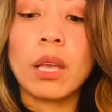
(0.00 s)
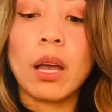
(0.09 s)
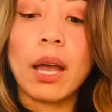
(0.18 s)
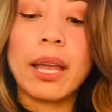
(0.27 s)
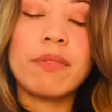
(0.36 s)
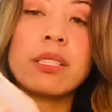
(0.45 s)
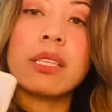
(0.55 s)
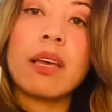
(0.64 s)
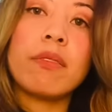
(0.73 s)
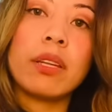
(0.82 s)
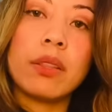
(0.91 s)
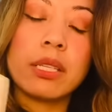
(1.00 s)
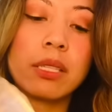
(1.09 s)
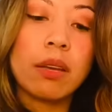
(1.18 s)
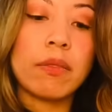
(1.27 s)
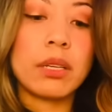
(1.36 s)
I have 7 in the
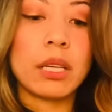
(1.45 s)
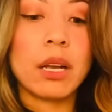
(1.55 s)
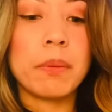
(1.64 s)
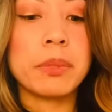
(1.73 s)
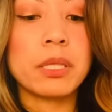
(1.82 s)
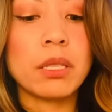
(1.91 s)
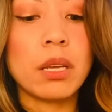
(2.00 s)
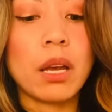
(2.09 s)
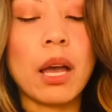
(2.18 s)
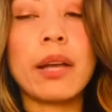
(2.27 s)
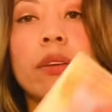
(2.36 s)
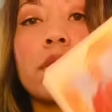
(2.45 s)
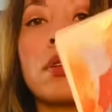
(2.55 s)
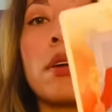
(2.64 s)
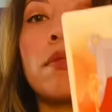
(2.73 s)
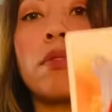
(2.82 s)
Seven of Cups. I
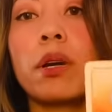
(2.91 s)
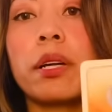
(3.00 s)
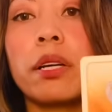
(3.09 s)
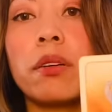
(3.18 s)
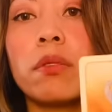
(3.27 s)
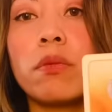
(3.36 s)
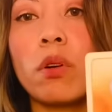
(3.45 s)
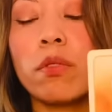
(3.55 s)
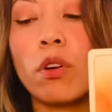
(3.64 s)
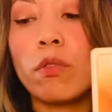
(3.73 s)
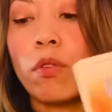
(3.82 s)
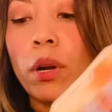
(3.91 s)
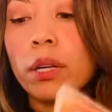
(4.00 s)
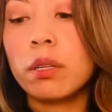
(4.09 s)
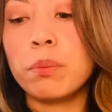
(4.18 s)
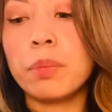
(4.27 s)
also have 4 here,
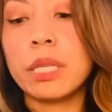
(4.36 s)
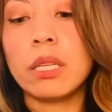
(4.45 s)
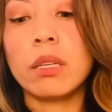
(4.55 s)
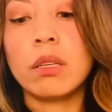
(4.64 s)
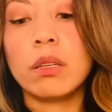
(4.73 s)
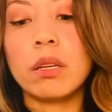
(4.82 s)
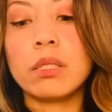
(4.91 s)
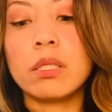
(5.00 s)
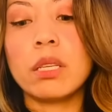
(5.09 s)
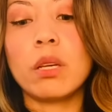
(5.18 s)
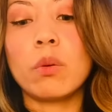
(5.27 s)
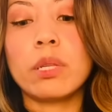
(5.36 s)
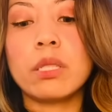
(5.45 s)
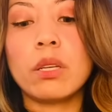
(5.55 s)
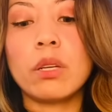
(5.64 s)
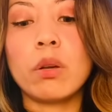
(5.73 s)
4-4-4. Could be a
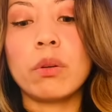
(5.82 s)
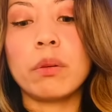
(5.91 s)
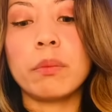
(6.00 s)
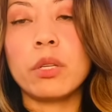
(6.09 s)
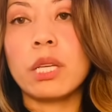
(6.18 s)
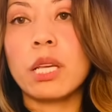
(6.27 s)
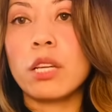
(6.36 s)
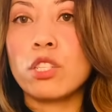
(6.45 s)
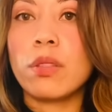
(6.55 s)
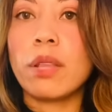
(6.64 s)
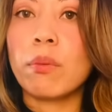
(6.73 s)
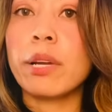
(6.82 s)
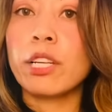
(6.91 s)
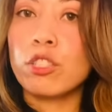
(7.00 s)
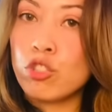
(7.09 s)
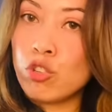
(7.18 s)
sequence and no communication that
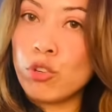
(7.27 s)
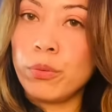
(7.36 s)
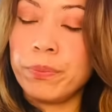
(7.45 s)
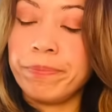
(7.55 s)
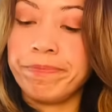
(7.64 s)
rings true.